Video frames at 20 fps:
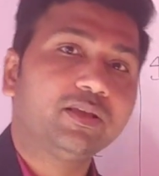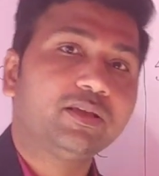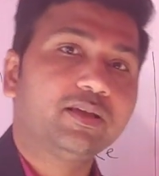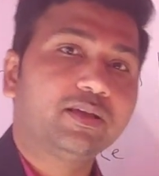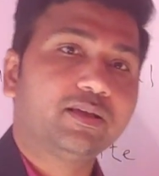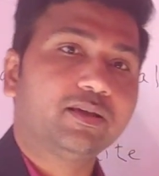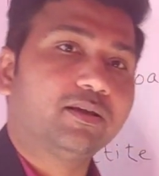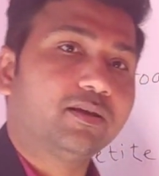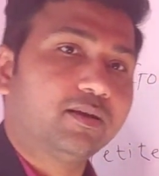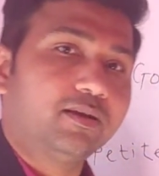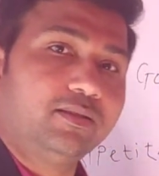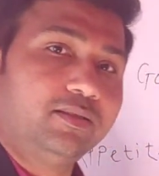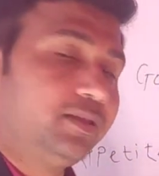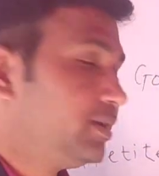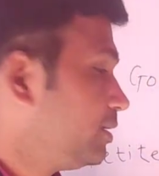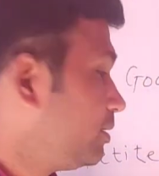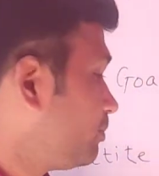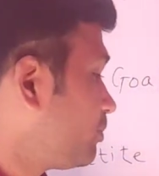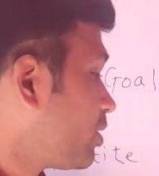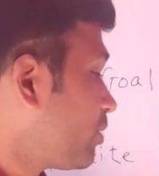the
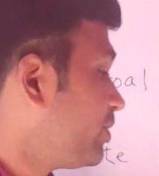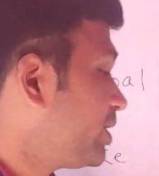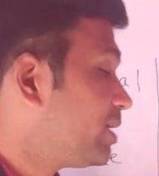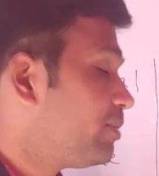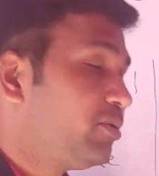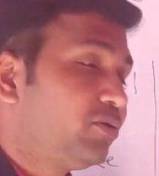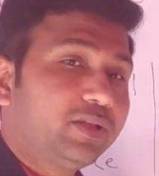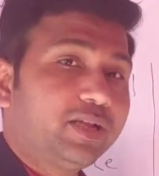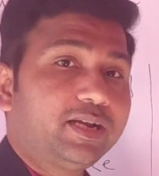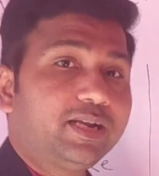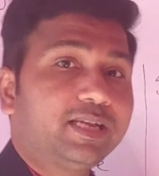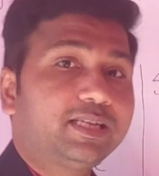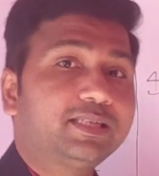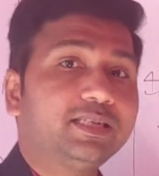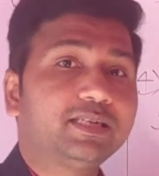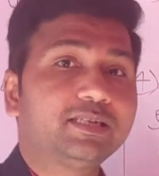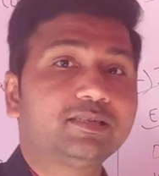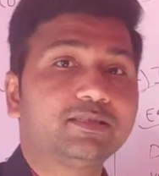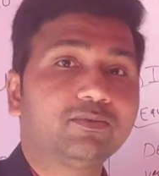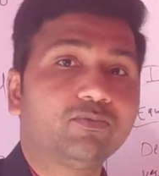profit amount that
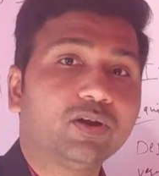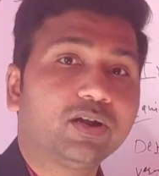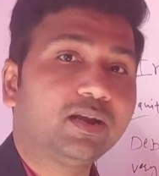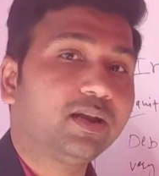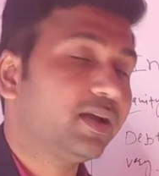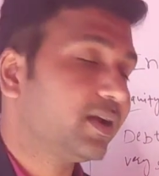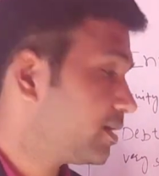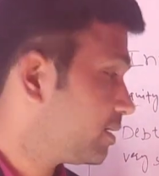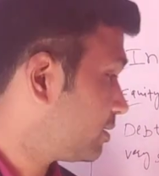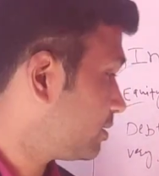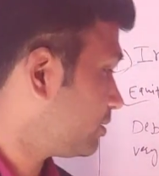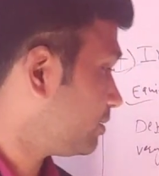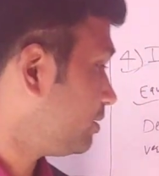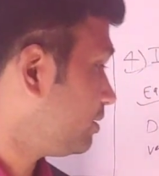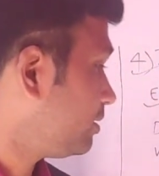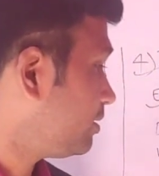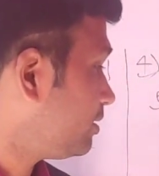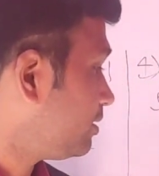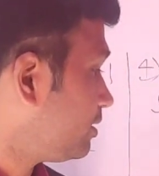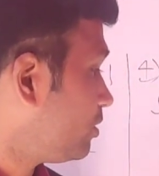exceeds 1 lakh,
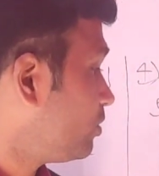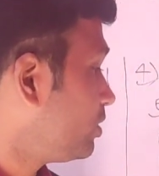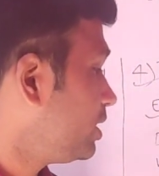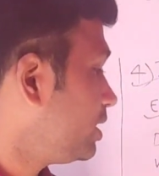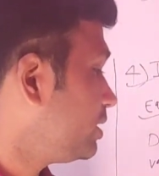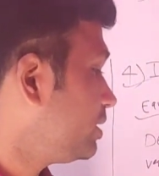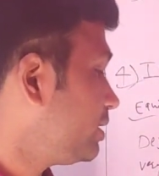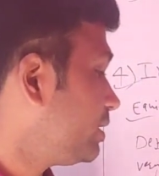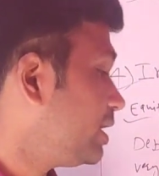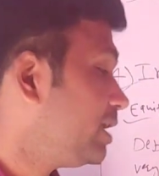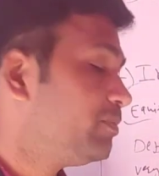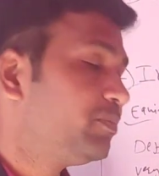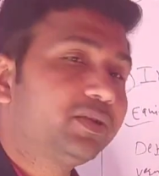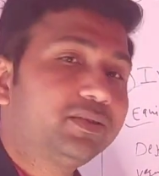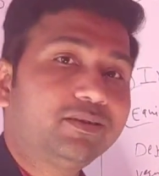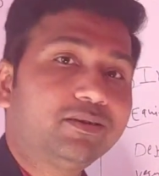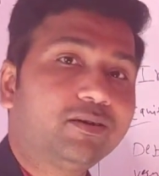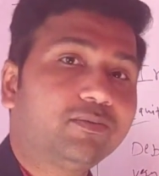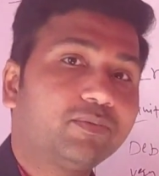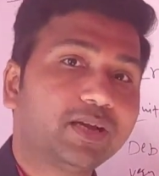only the
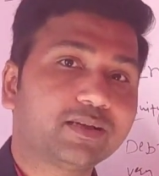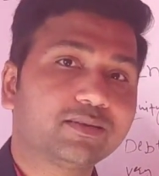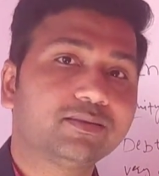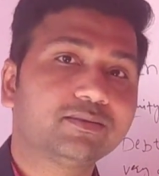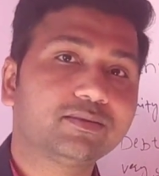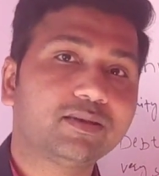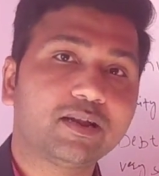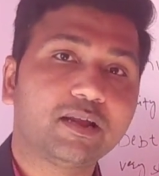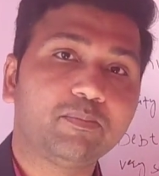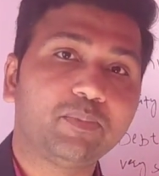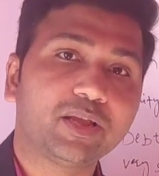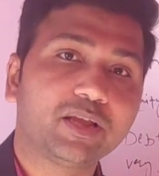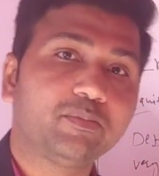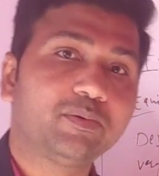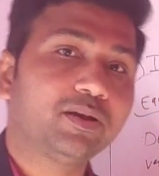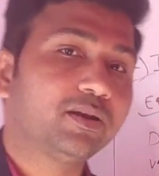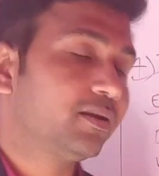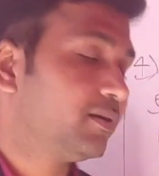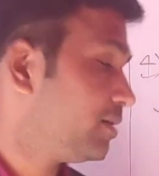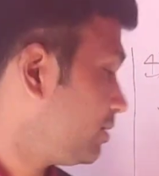10% of taxes are
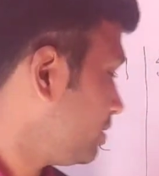applicable.